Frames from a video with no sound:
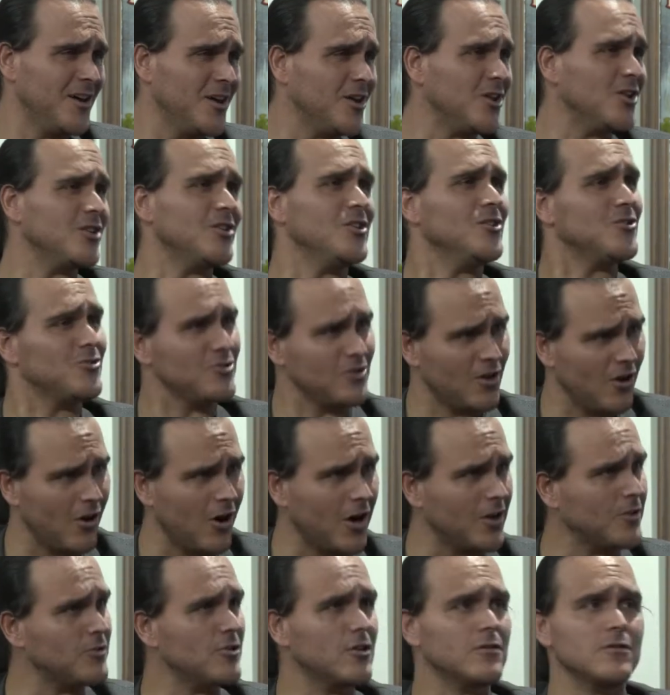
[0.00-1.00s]
You need to go
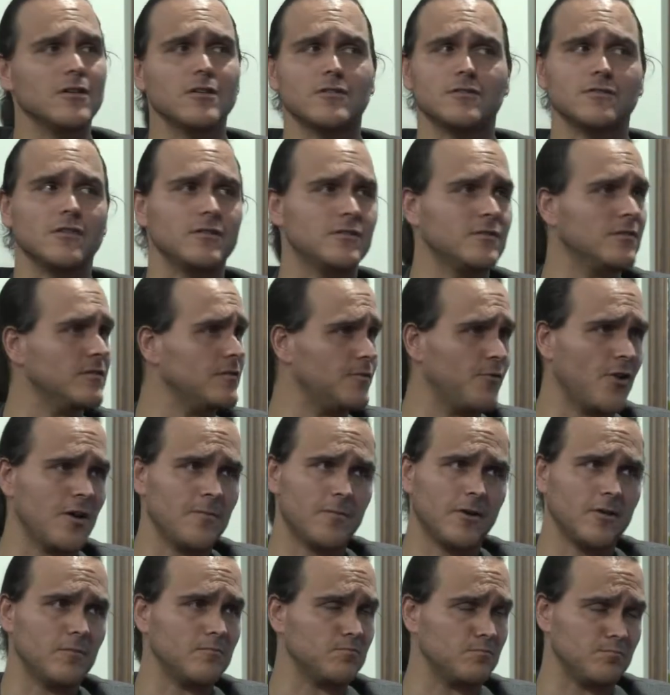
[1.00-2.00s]
on. So it's very
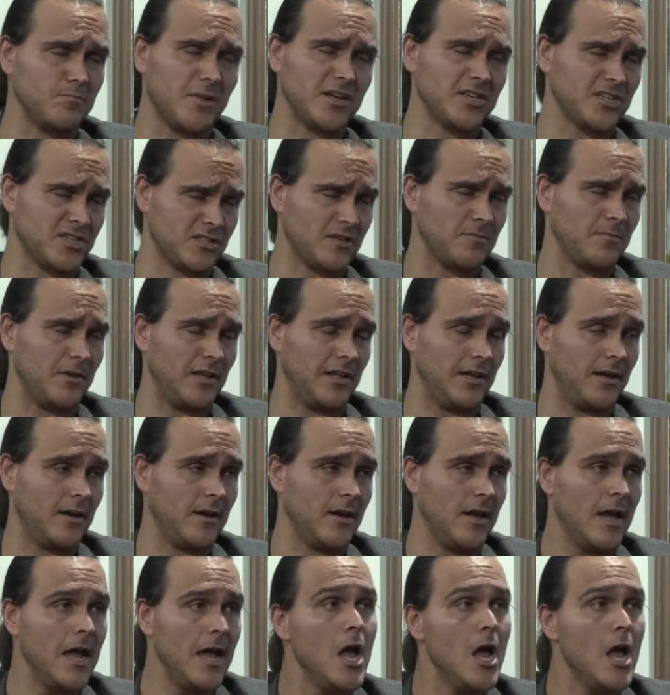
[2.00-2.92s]
much similar.